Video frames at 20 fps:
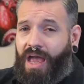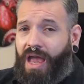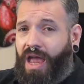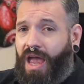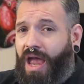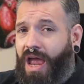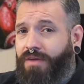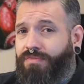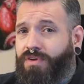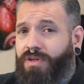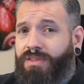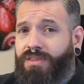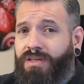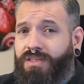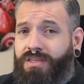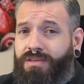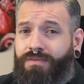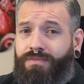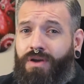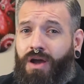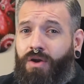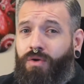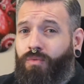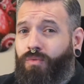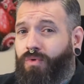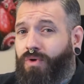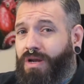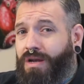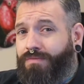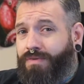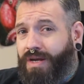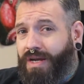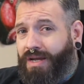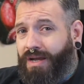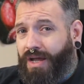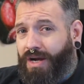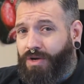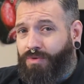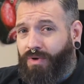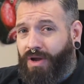After you think that you've gotten rid of any
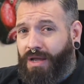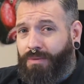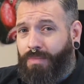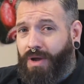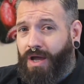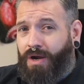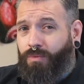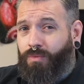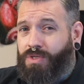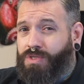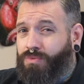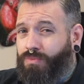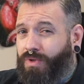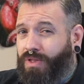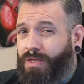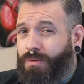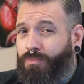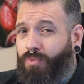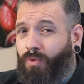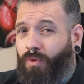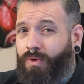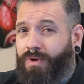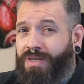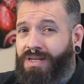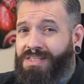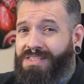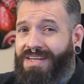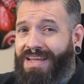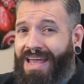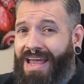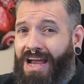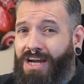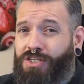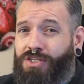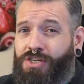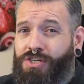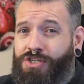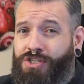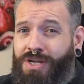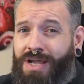kind of dried matter, what's really important is to
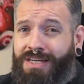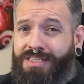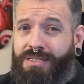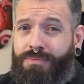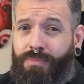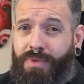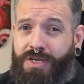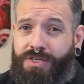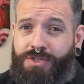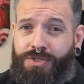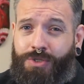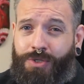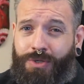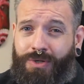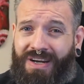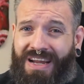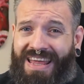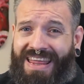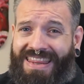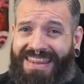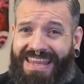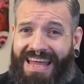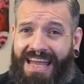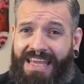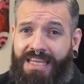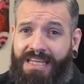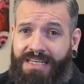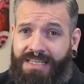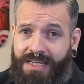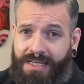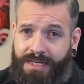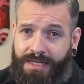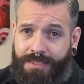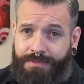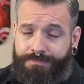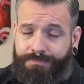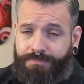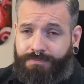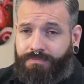actually check to make sure that you did it.